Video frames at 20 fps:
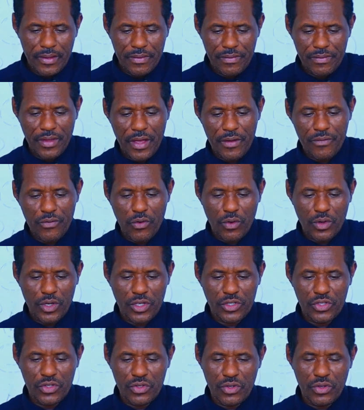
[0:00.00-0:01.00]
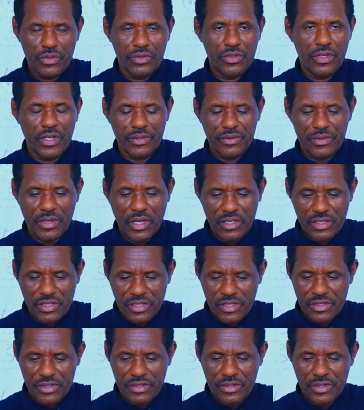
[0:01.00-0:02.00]
they focused on their
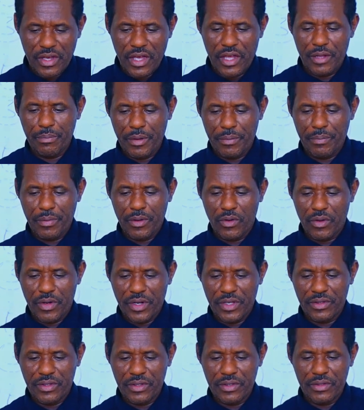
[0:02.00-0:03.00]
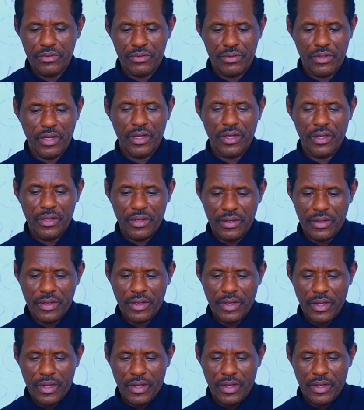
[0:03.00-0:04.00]
tasks, and people-oriented,
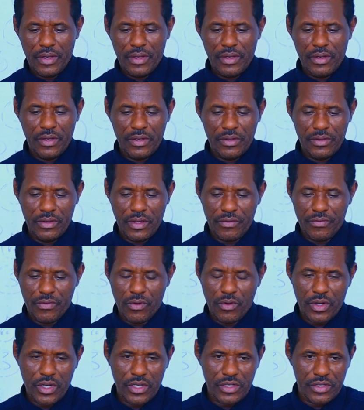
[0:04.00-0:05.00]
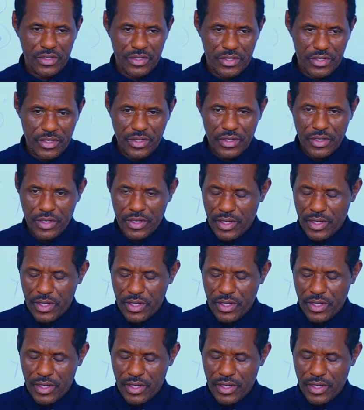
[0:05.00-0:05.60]
their focus